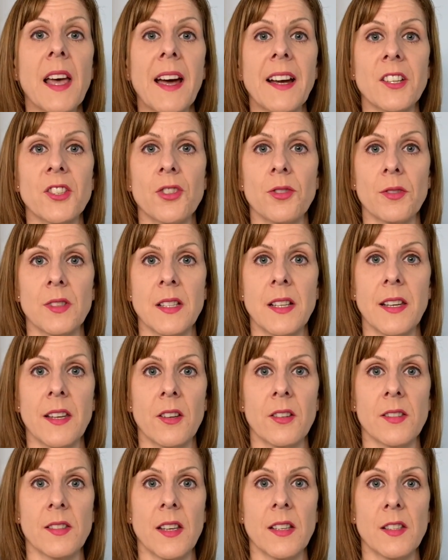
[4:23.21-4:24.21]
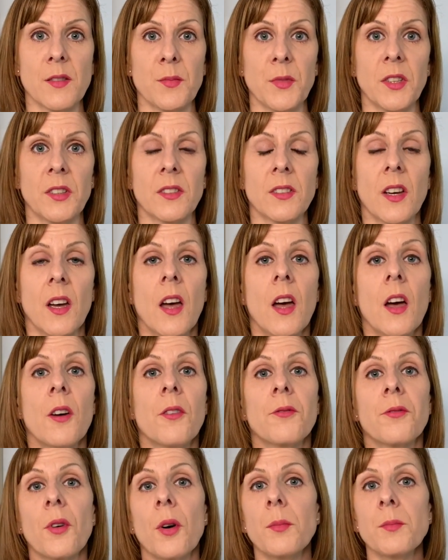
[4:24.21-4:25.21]
actual sleep assessment
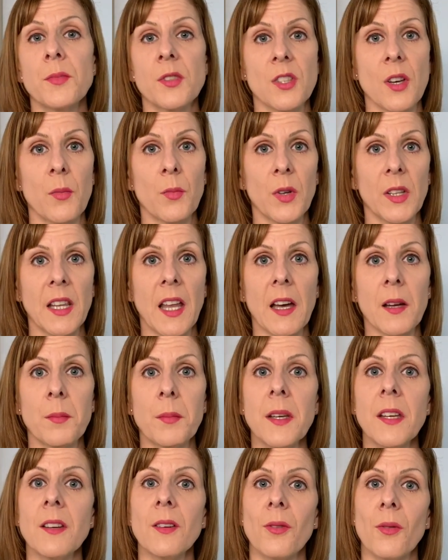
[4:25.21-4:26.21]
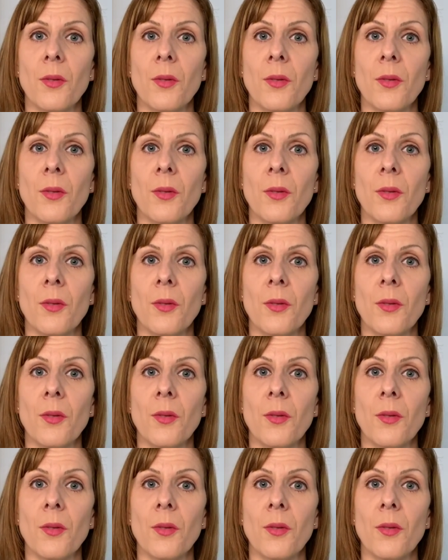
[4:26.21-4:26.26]
from someone like me